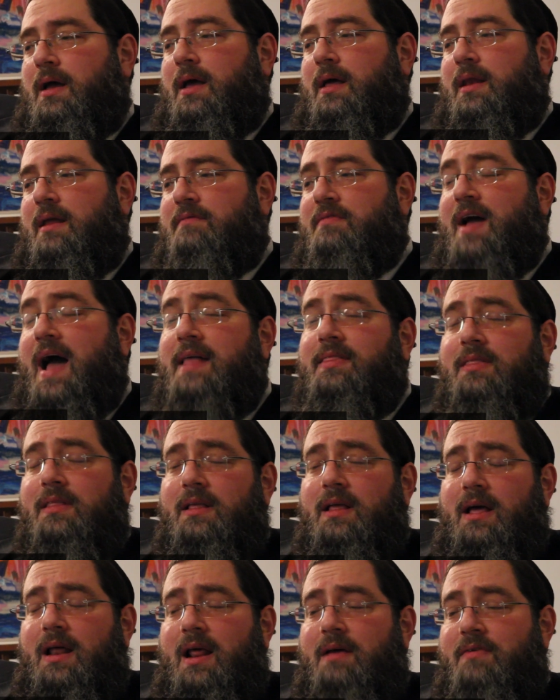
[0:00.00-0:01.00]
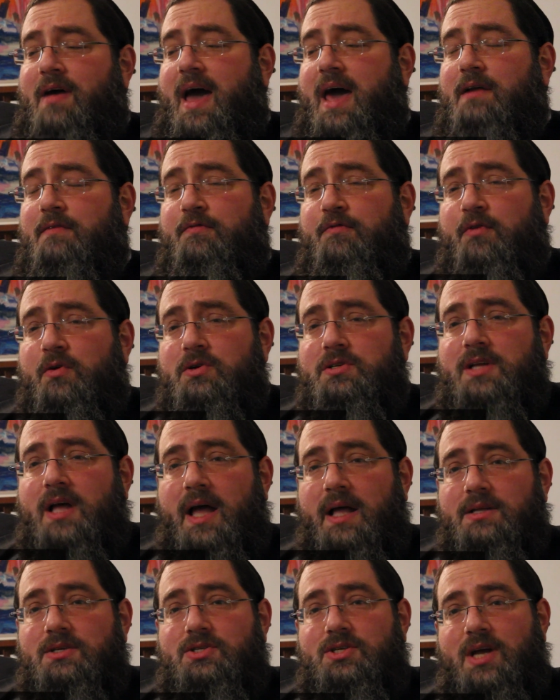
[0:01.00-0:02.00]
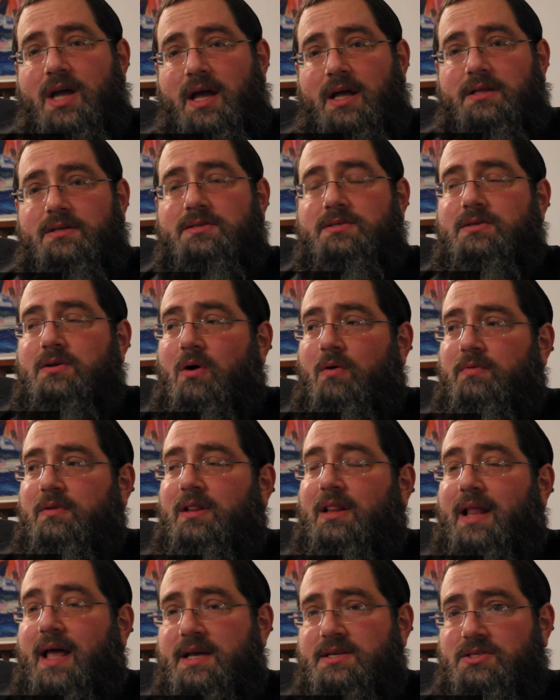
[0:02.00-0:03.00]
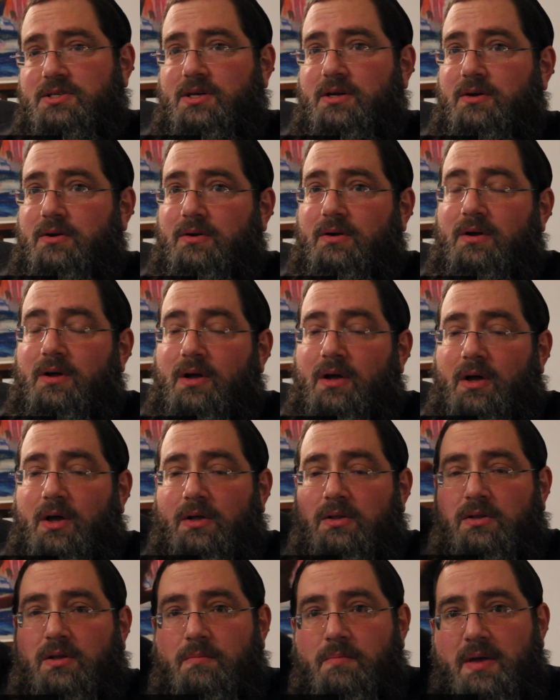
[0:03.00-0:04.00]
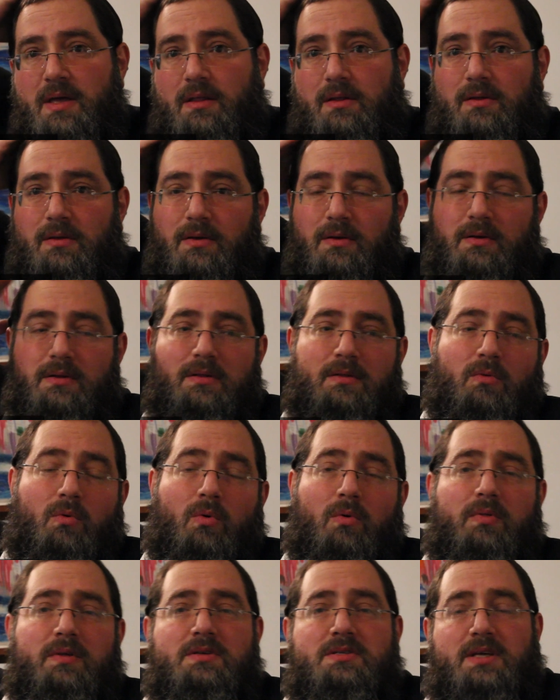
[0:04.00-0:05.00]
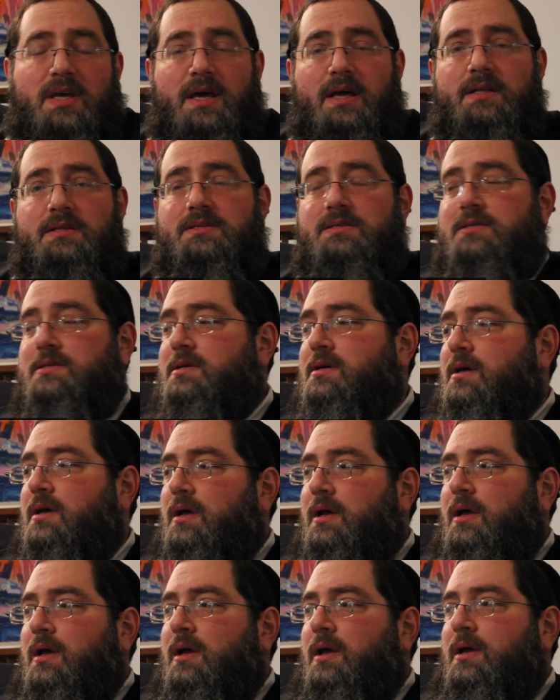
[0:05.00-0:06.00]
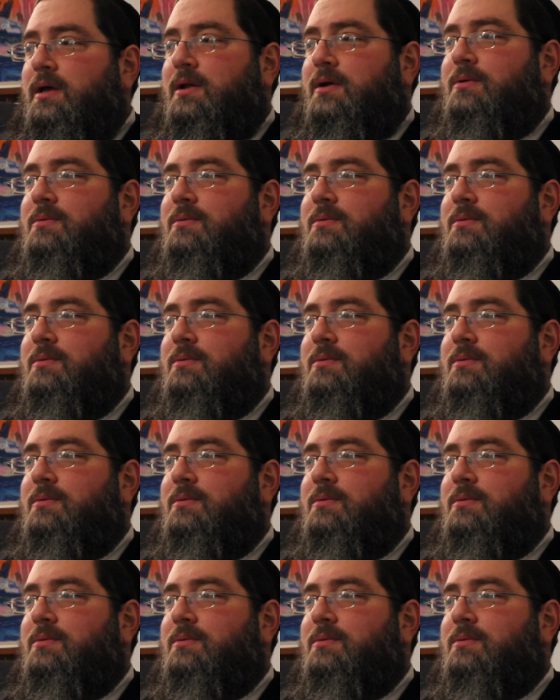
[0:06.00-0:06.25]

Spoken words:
and I've had a first-hand chance over the last year to meet all these kids. I